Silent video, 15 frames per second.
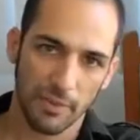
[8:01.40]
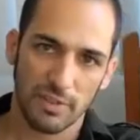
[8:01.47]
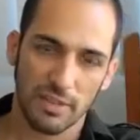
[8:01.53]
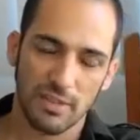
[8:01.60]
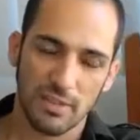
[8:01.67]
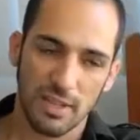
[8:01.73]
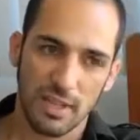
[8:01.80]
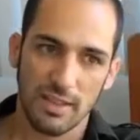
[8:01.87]

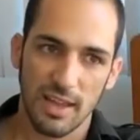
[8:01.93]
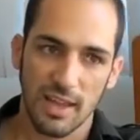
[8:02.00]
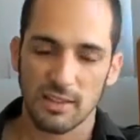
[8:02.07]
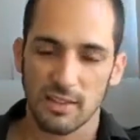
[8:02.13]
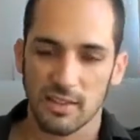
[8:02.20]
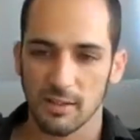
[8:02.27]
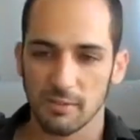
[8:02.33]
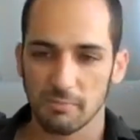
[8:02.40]
let's say that
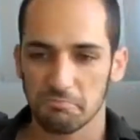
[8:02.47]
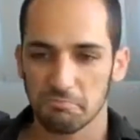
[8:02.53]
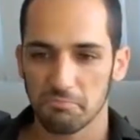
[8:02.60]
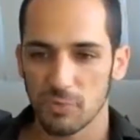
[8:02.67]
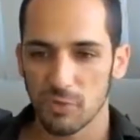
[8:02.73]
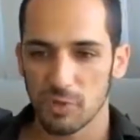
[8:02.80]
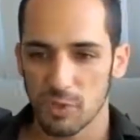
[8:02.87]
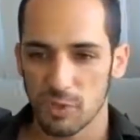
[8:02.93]

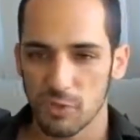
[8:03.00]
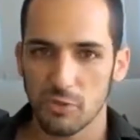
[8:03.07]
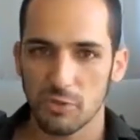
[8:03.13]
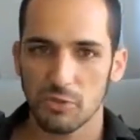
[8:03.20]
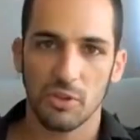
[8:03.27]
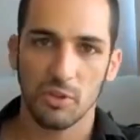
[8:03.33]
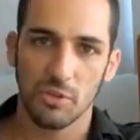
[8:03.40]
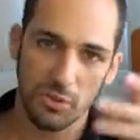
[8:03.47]

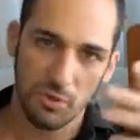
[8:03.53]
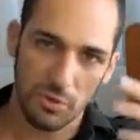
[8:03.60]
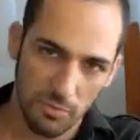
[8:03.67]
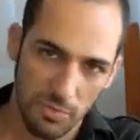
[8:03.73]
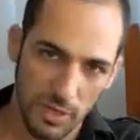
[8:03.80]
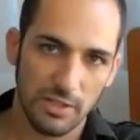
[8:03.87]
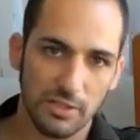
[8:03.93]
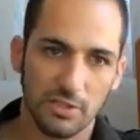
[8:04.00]
you
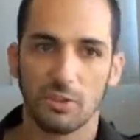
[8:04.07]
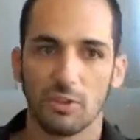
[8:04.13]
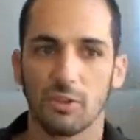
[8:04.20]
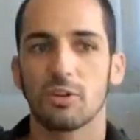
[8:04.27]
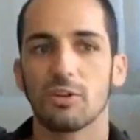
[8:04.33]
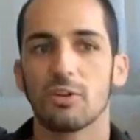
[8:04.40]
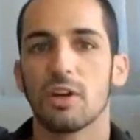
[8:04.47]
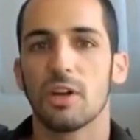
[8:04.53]
meet this
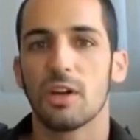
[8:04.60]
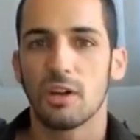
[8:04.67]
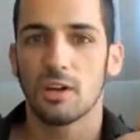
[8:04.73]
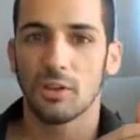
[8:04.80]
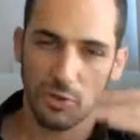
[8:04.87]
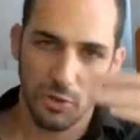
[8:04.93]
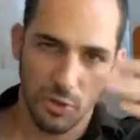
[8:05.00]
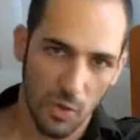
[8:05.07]
girl,
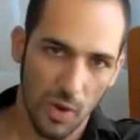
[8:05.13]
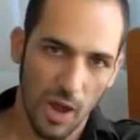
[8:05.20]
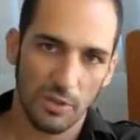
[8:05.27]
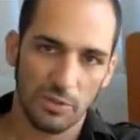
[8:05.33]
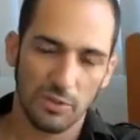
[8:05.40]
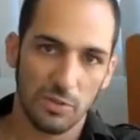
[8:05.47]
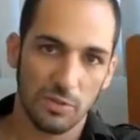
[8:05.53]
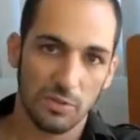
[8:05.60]
you go
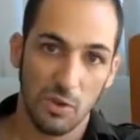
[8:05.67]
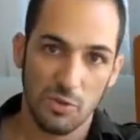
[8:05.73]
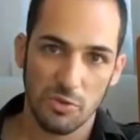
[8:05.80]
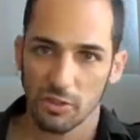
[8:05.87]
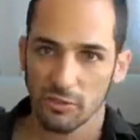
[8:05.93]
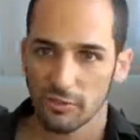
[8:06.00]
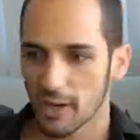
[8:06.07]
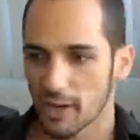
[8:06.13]
out to a
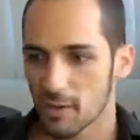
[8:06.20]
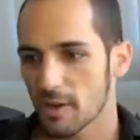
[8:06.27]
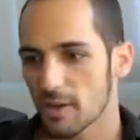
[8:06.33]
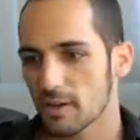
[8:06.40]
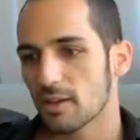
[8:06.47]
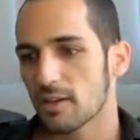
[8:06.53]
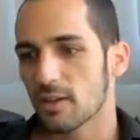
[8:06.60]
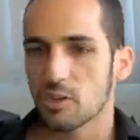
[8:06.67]
social
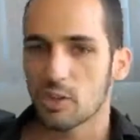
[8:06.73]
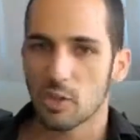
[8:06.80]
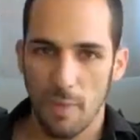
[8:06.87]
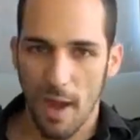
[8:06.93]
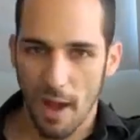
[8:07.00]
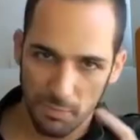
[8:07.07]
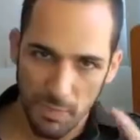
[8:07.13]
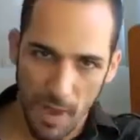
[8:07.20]
environment, you
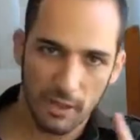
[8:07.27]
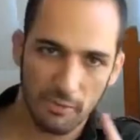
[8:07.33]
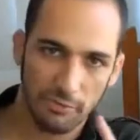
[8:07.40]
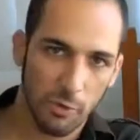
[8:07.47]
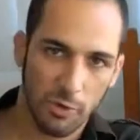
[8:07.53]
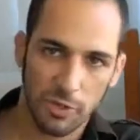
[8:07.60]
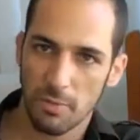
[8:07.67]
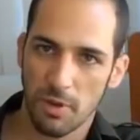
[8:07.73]
bounce back
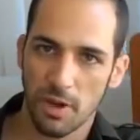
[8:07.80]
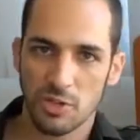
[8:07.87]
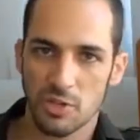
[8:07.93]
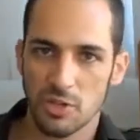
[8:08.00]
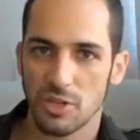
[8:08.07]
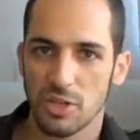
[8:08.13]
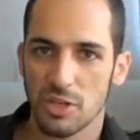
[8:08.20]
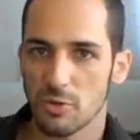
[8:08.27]
and forth a
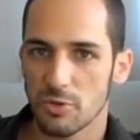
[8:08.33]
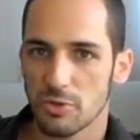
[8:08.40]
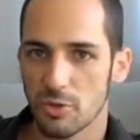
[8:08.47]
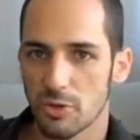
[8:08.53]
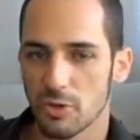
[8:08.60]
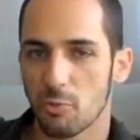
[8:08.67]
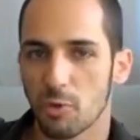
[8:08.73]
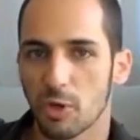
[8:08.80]
bunch, you do
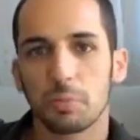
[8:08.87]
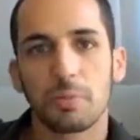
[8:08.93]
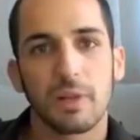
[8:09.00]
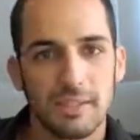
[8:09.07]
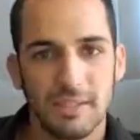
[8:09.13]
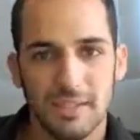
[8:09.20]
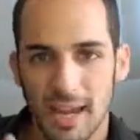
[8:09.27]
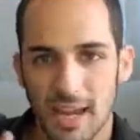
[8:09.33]
sort of the
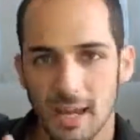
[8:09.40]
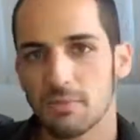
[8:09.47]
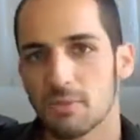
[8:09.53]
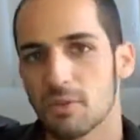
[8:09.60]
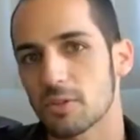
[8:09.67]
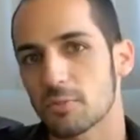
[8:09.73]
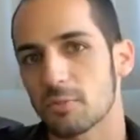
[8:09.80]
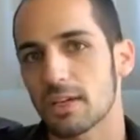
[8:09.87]
workplace game,
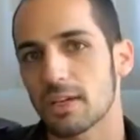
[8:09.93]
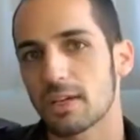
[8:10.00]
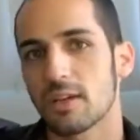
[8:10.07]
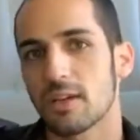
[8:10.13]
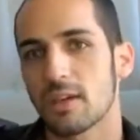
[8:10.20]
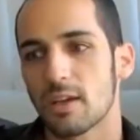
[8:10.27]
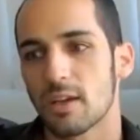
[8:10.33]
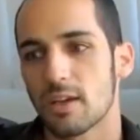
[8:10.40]
so to speak,
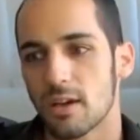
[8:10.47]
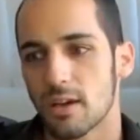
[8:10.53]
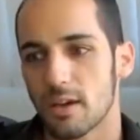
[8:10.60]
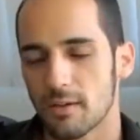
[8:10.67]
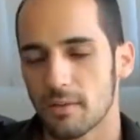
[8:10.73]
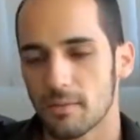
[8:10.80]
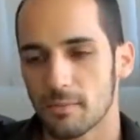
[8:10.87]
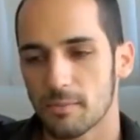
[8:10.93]

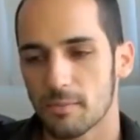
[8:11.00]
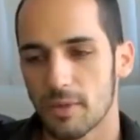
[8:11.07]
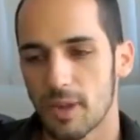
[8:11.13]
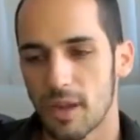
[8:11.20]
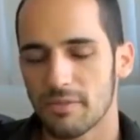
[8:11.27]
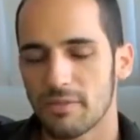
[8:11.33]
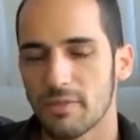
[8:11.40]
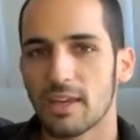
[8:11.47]

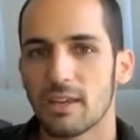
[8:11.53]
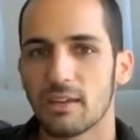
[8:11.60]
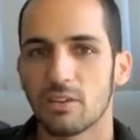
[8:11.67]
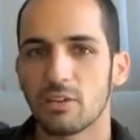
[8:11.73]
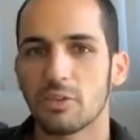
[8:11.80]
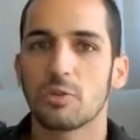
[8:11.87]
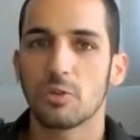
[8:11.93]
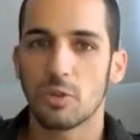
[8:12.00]
and then
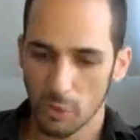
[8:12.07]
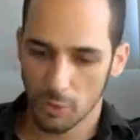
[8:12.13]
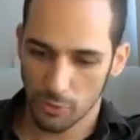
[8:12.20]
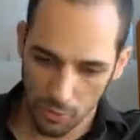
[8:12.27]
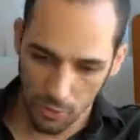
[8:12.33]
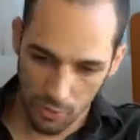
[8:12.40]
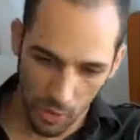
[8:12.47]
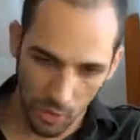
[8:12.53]
you go
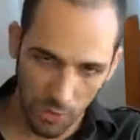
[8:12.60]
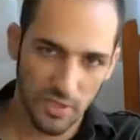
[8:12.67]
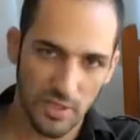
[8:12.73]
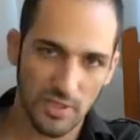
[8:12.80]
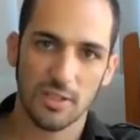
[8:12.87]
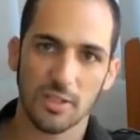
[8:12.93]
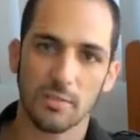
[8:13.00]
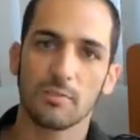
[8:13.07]
through the whole
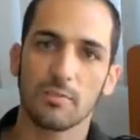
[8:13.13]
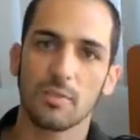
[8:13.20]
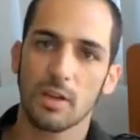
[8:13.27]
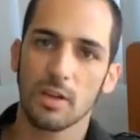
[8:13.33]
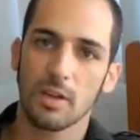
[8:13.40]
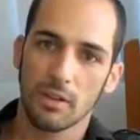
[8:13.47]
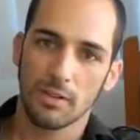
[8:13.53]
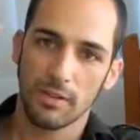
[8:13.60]
system,
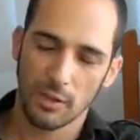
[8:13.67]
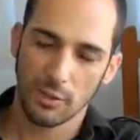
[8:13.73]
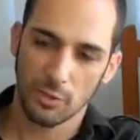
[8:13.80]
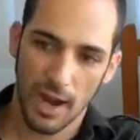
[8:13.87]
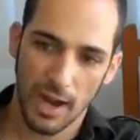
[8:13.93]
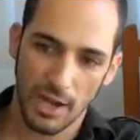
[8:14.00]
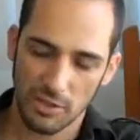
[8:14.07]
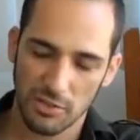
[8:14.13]
the
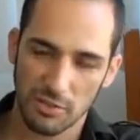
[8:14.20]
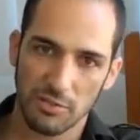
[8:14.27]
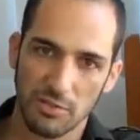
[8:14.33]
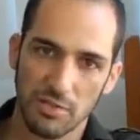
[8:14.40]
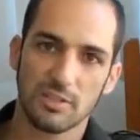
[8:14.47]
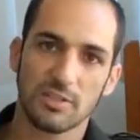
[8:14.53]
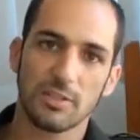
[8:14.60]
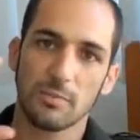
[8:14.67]
attraction
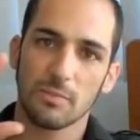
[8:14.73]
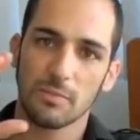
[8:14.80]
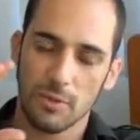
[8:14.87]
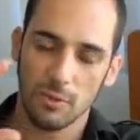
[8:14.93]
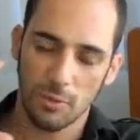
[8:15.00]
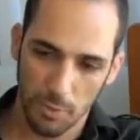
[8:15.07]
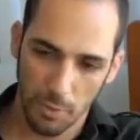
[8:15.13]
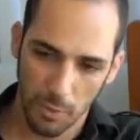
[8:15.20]
system,
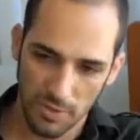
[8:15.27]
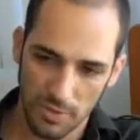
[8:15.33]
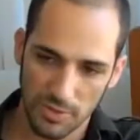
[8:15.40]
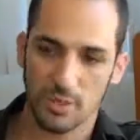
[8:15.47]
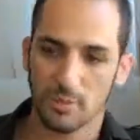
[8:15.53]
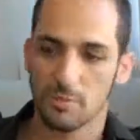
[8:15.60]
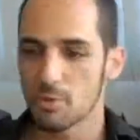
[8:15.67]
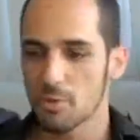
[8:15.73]
the rapport system, you